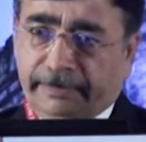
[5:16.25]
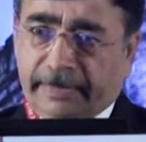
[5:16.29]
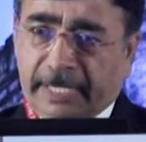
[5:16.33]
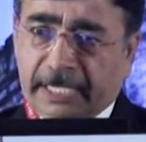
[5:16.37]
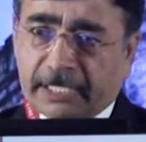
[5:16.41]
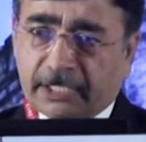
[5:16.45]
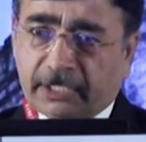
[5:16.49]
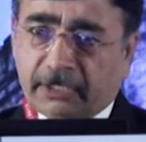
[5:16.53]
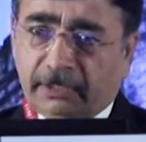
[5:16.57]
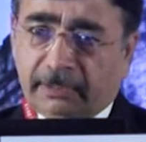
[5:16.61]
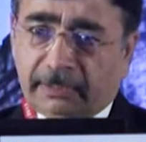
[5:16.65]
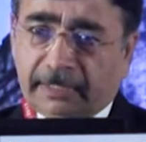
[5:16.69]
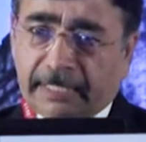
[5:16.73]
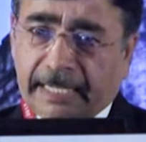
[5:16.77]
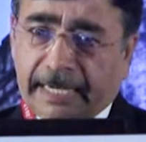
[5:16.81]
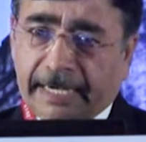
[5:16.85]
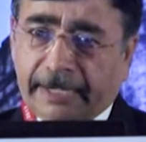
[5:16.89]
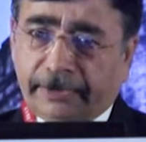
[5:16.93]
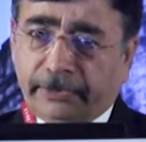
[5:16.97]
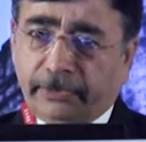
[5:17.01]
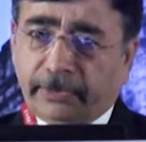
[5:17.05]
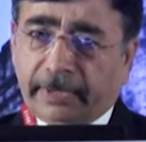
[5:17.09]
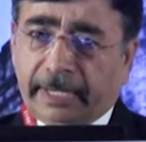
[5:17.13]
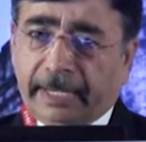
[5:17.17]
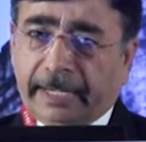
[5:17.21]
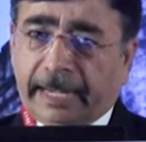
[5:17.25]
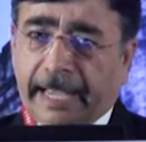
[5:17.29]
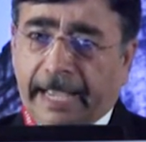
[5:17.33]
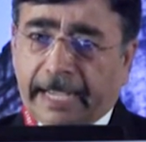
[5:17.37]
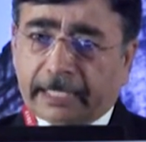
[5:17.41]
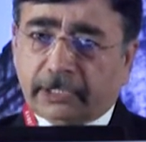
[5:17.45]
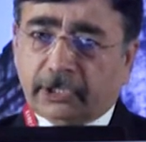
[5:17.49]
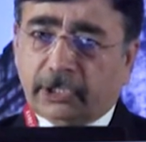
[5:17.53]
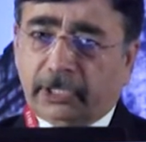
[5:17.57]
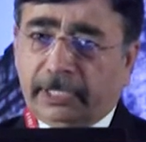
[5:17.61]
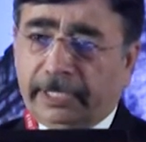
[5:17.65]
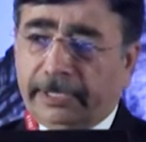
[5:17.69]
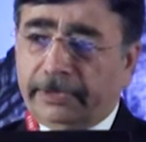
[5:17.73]
Based on that, you can
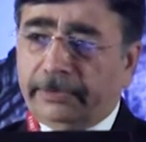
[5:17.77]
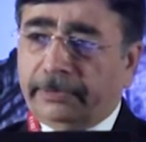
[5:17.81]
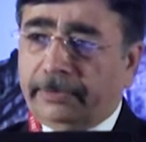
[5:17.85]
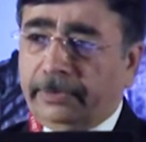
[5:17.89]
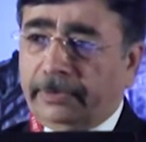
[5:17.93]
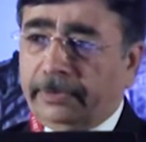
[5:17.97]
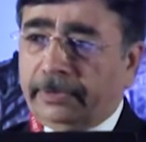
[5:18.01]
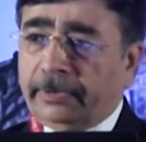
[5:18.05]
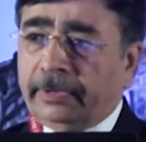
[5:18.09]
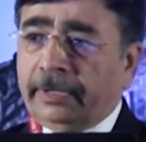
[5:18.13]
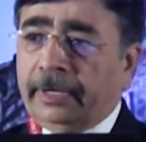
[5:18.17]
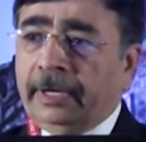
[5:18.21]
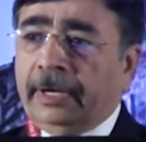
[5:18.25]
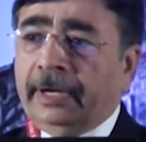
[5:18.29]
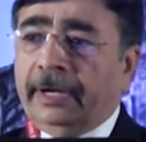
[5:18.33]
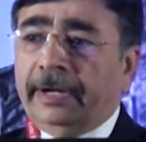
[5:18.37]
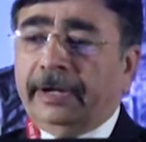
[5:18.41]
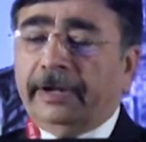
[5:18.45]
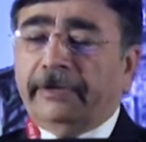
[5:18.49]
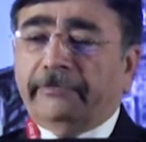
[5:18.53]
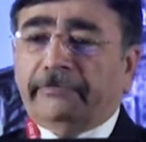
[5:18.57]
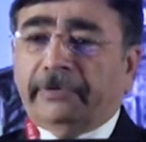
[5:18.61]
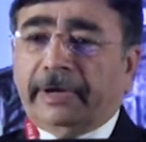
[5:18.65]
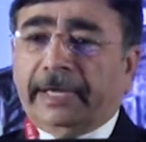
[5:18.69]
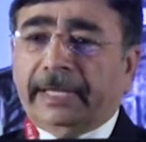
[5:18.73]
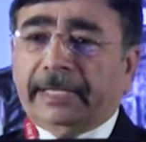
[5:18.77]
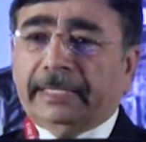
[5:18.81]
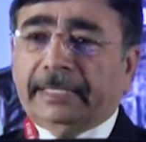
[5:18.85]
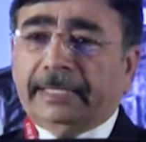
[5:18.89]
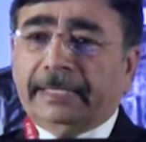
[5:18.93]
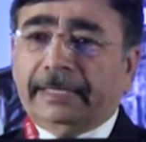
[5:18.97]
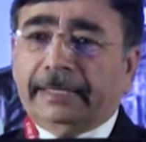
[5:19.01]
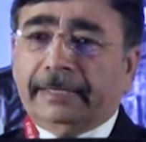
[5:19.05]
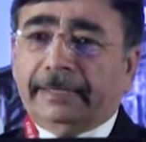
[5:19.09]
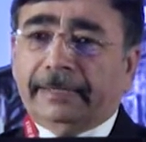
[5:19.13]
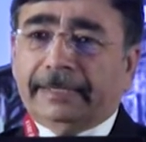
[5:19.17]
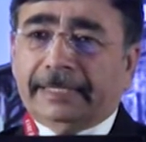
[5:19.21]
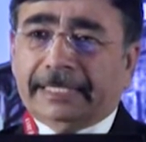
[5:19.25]
actually
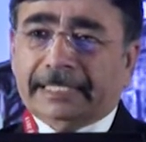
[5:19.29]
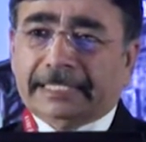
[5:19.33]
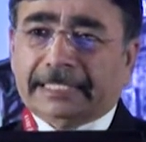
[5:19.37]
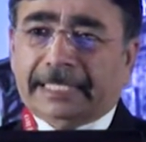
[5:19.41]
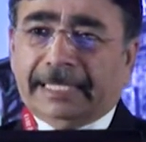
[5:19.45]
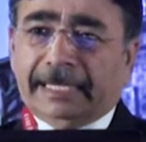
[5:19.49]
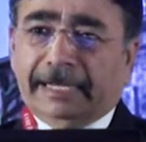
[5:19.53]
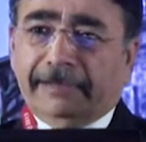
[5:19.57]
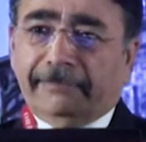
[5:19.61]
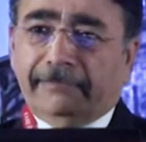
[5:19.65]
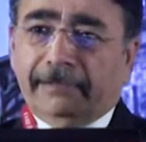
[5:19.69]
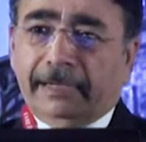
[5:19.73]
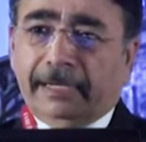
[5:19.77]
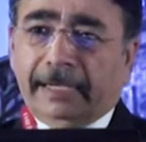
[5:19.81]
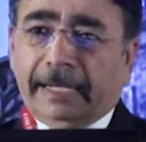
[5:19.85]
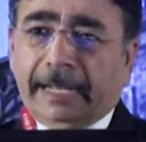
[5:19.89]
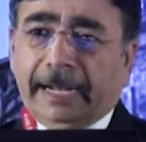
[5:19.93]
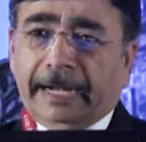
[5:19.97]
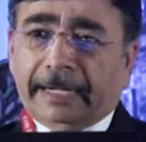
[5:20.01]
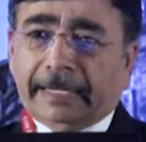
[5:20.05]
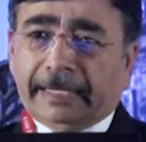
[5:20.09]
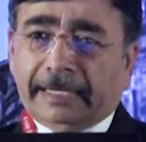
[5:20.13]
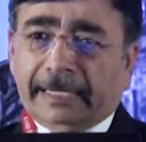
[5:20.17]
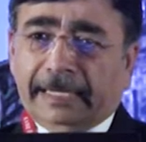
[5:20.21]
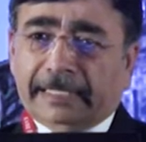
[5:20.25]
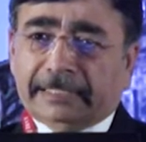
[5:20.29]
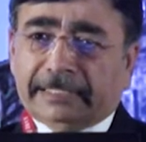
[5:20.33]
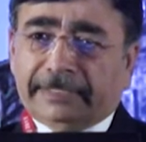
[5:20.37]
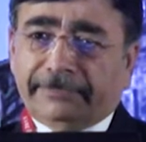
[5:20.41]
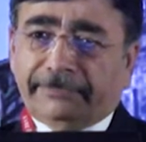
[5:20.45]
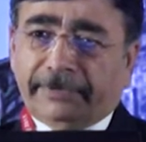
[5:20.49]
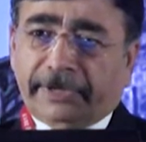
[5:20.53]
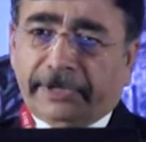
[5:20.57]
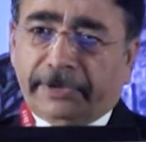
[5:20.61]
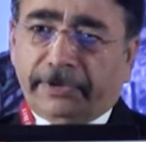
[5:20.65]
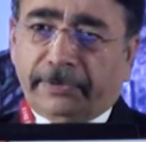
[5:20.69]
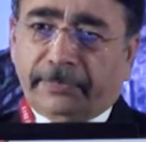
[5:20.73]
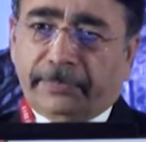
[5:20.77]
define the risk level and
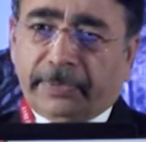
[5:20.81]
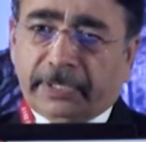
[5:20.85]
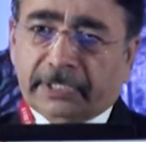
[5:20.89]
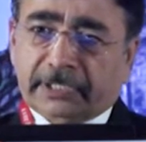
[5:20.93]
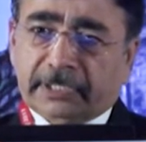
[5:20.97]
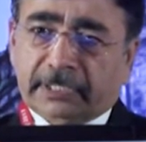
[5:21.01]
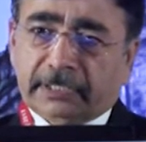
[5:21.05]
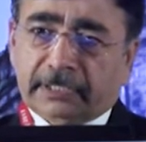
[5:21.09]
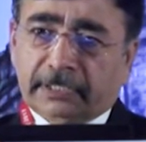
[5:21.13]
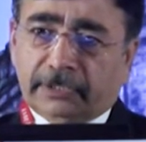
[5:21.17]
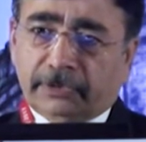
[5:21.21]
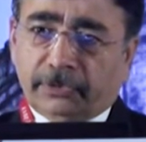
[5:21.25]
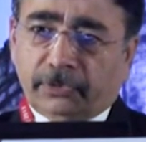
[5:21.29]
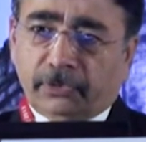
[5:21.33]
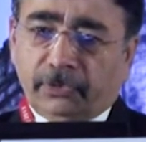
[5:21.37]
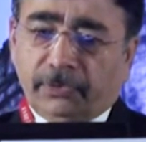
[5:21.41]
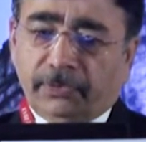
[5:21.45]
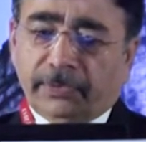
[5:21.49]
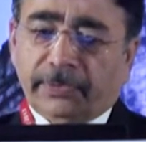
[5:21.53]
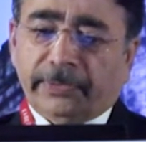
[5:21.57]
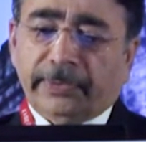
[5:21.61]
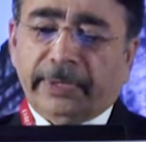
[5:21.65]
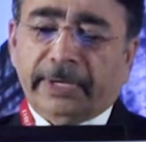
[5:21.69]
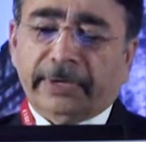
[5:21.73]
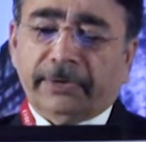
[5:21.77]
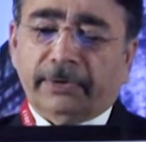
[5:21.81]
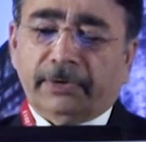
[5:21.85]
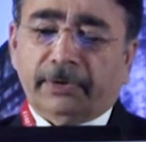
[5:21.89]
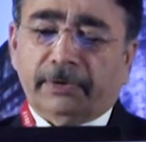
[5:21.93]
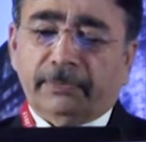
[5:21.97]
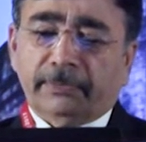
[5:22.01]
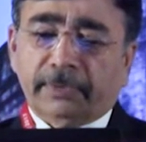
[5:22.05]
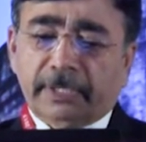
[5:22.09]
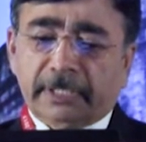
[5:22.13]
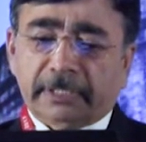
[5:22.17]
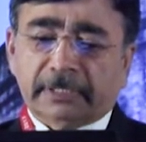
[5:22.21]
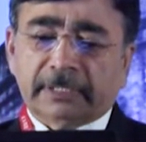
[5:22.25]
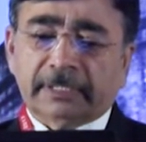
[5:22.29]
classify a patient into overweight
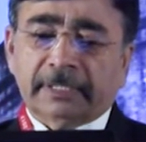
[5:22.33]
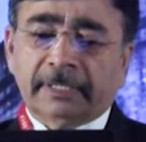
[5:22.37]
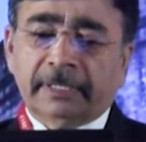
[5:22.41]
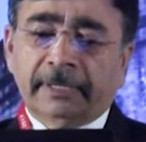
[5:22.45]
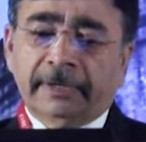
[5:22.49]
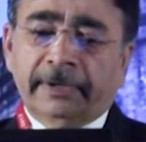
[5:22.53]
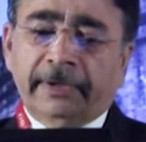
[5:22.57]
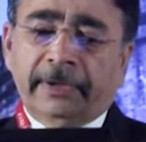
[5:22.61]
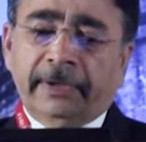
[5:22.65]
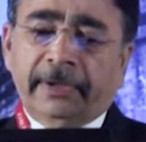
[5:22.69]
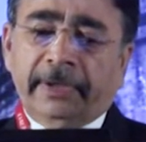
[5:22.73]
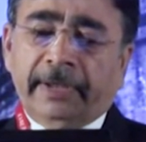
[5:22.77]
or obese.